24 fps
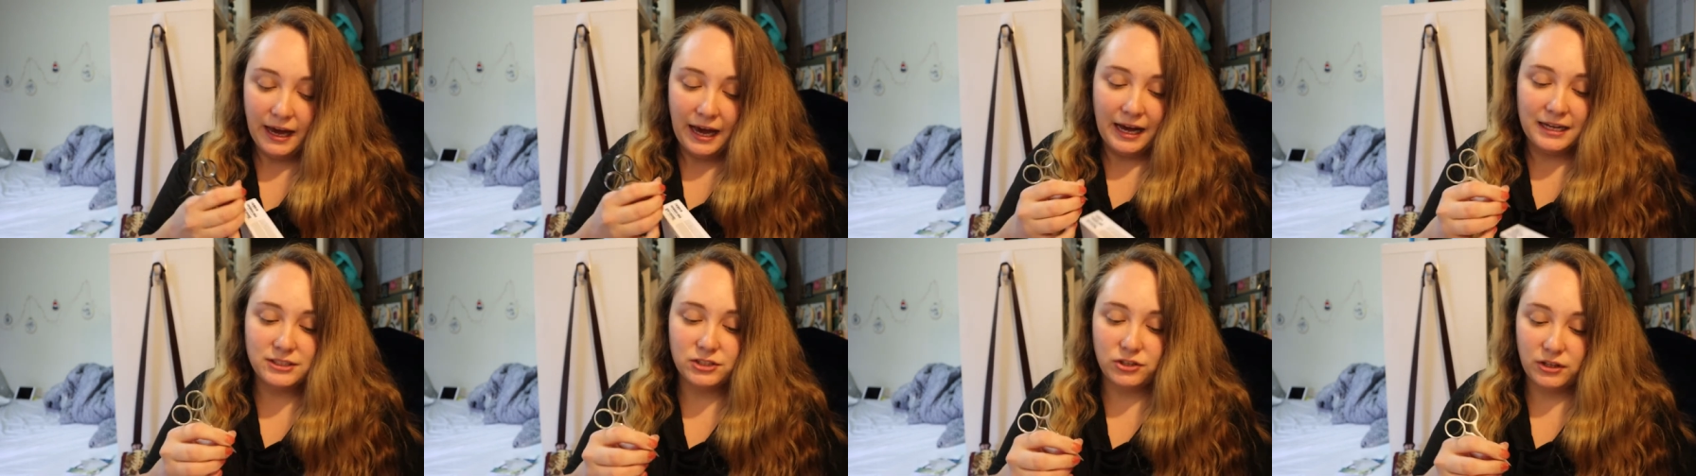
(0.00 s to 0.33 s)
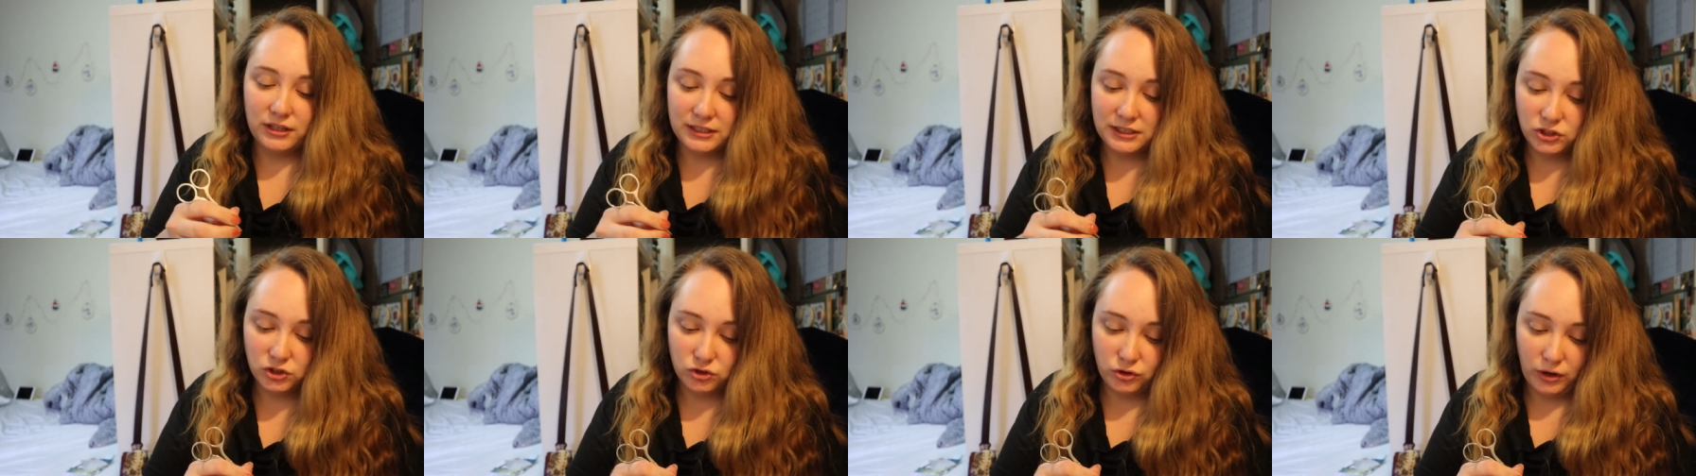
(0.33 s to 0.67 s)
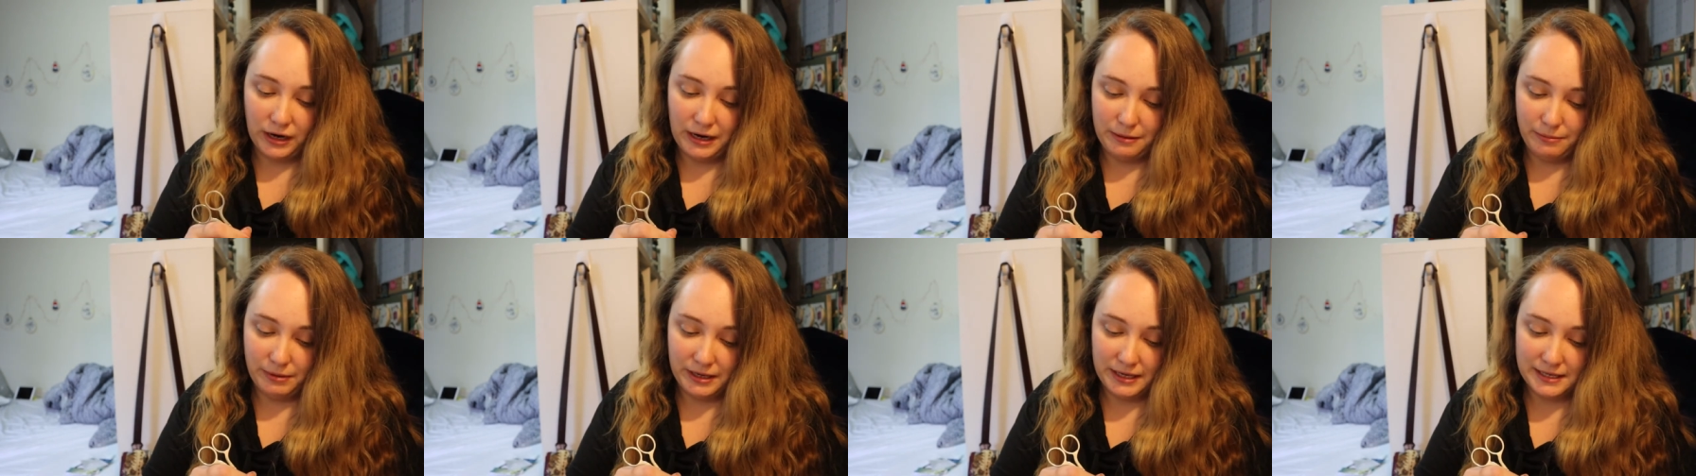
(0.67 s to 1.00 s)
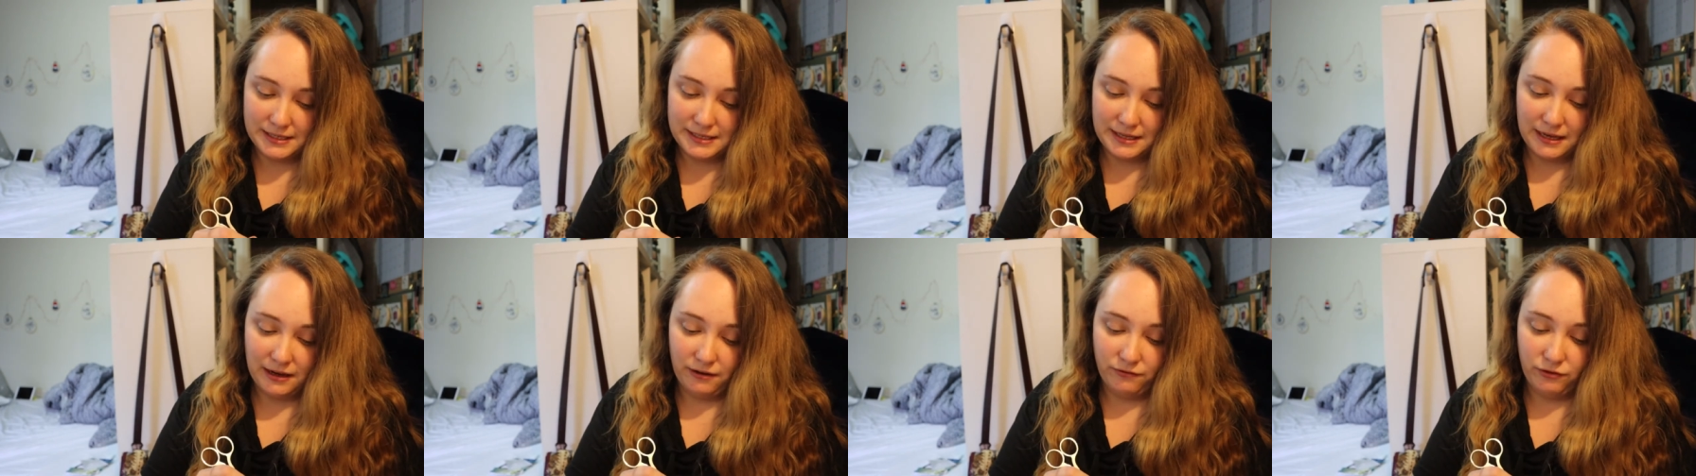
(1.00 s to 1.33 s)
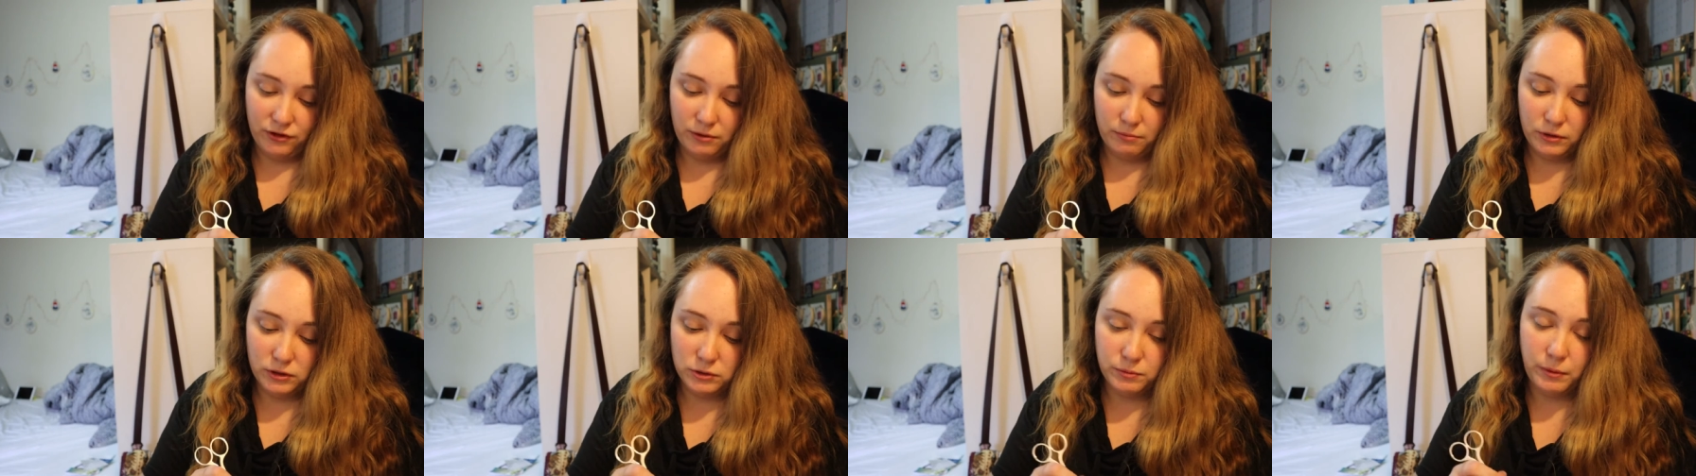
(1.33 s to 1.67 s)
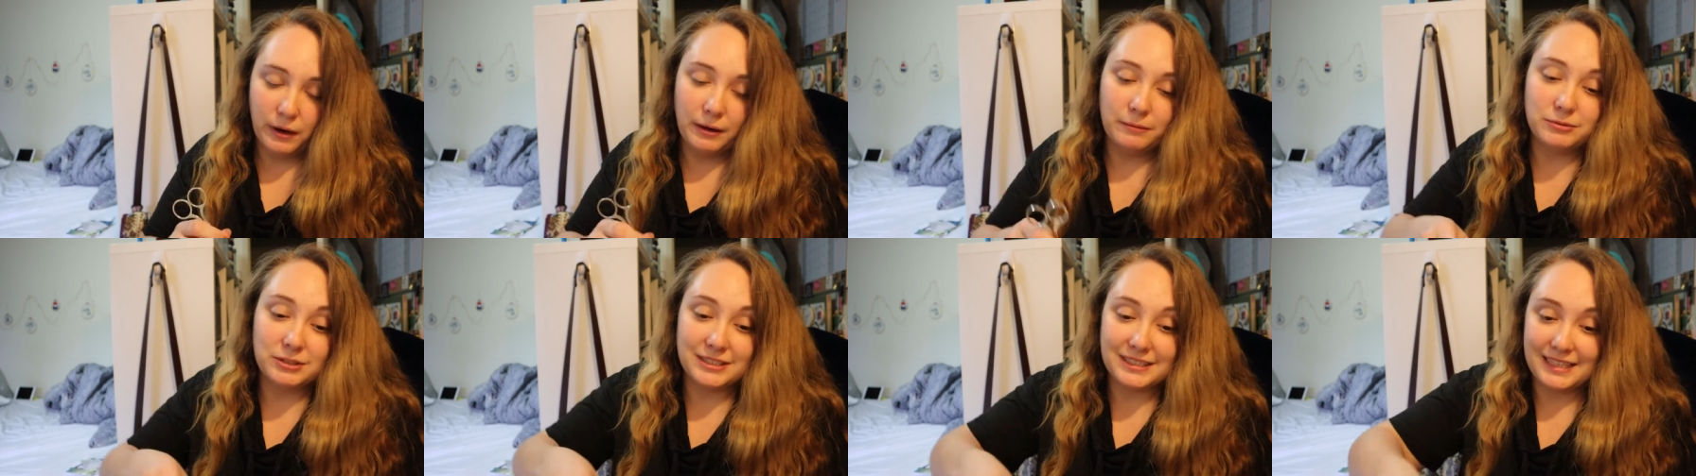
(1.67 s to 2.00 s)
And so this is great because like for the most
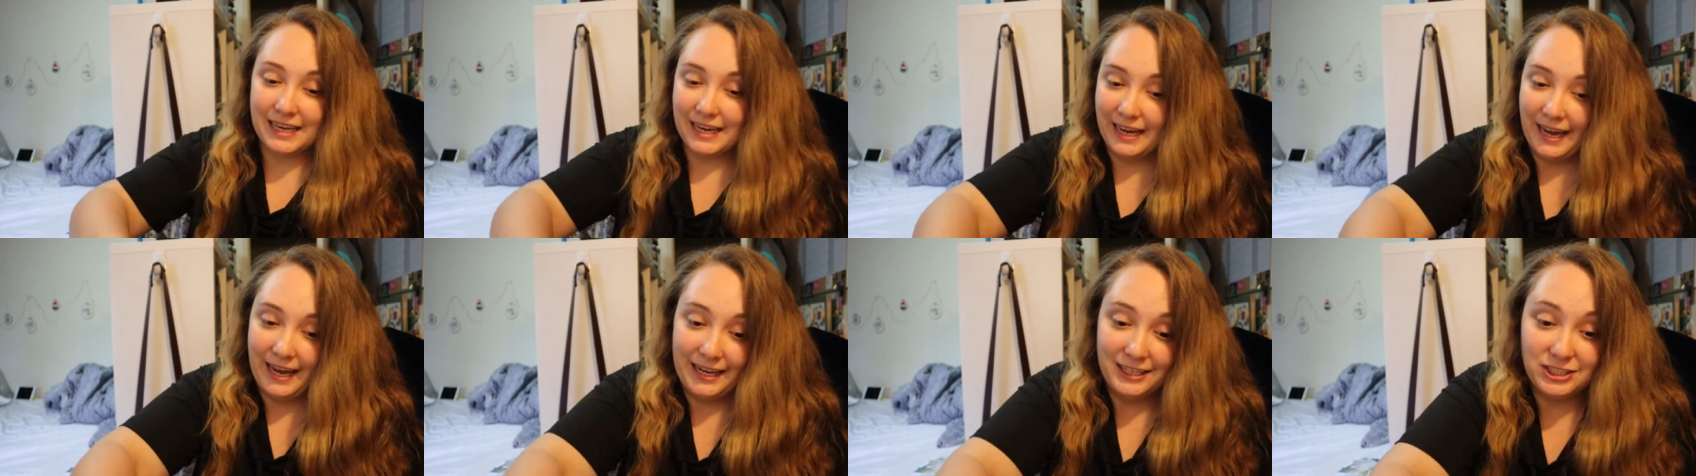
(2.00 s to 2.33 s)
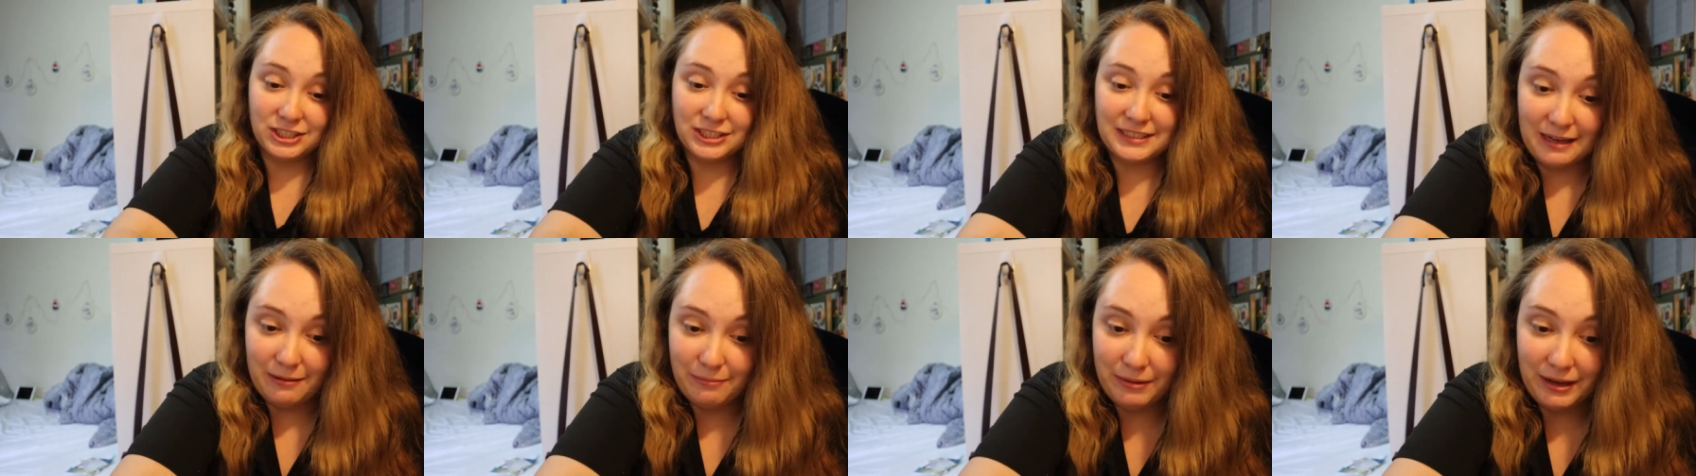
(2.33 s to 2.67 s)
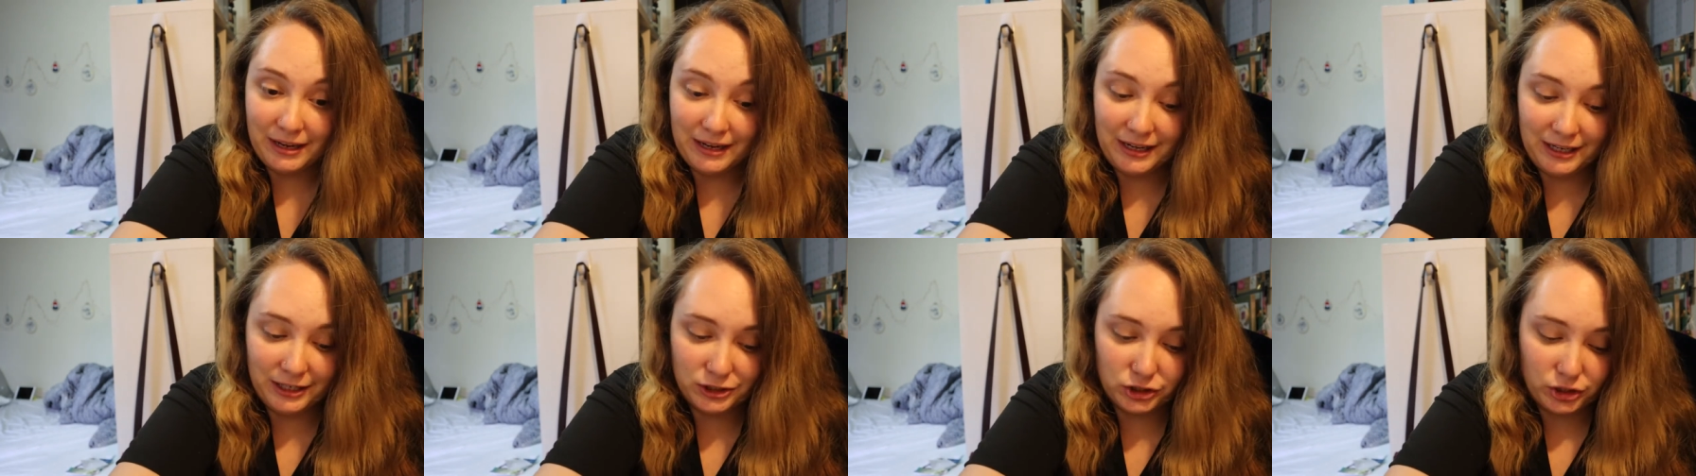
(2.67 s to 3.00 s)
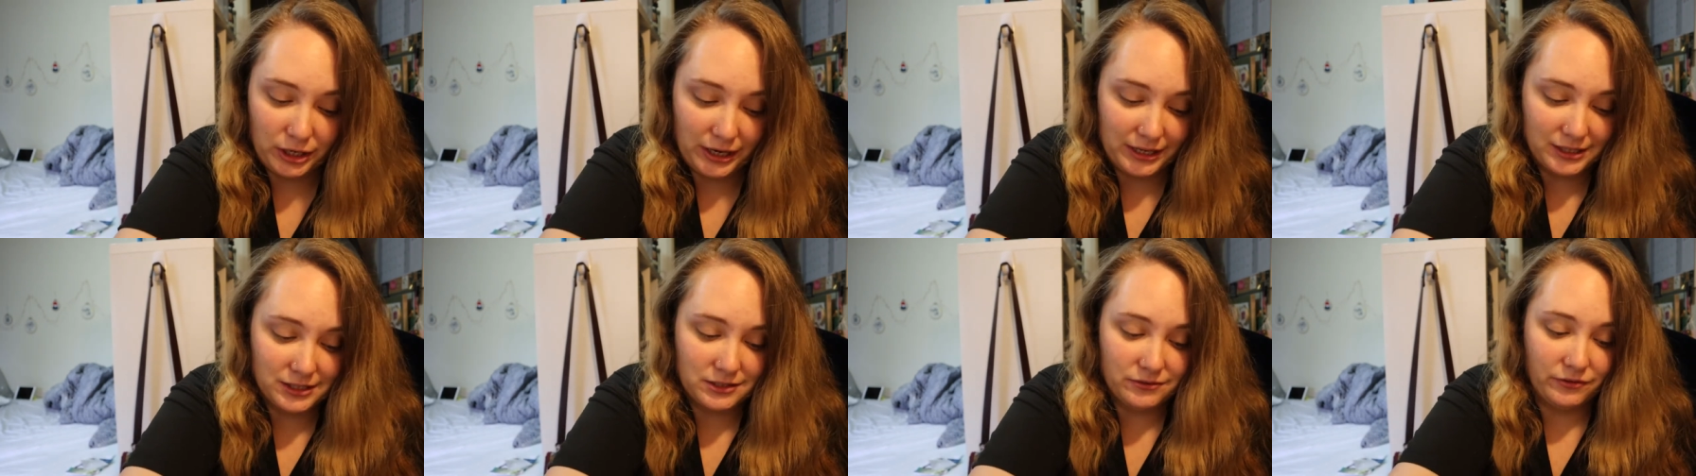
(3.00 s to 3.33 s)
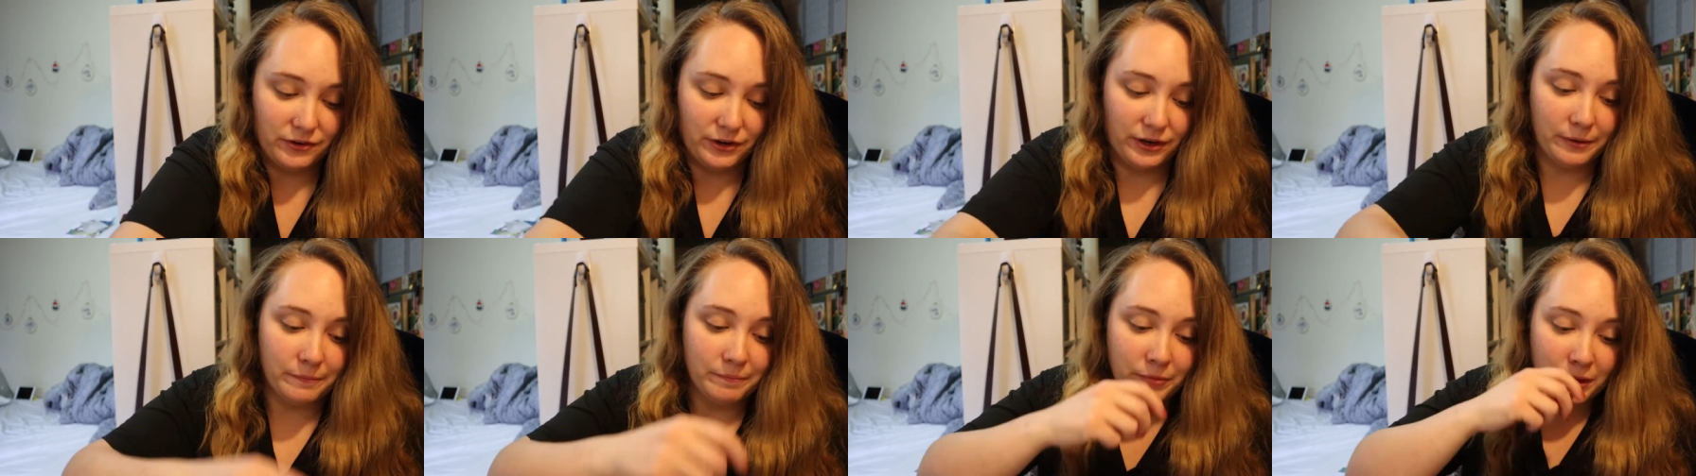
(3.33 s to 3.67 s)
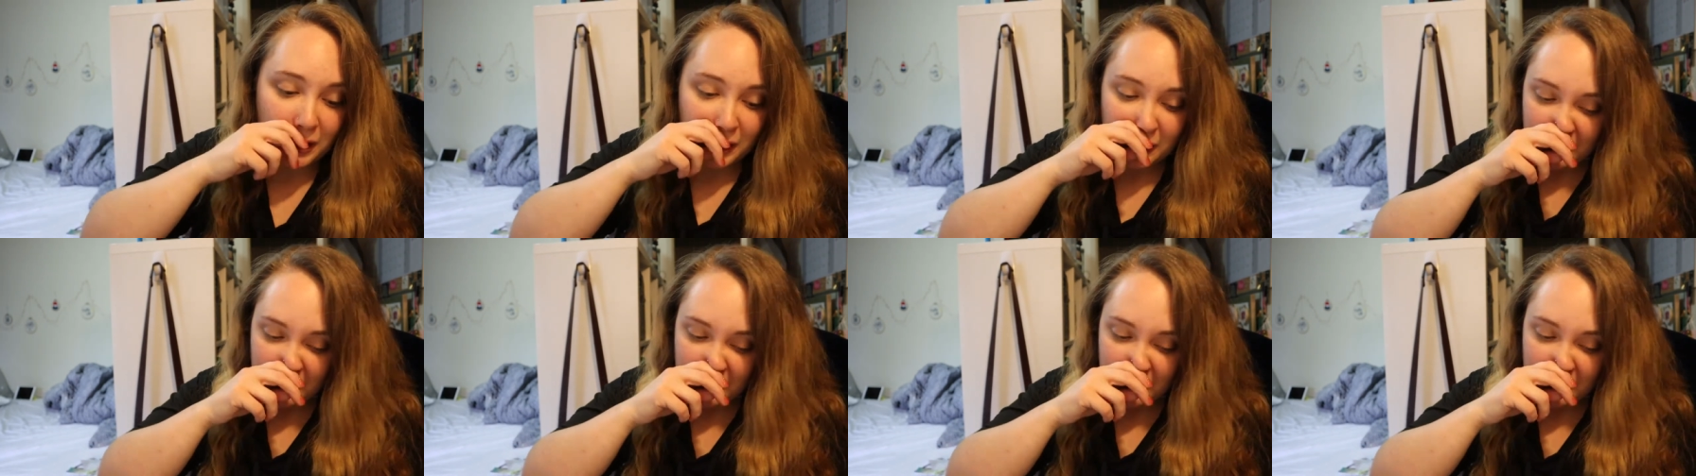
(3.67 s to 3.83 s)
part I'm just like, hey, just send me an e-transfer.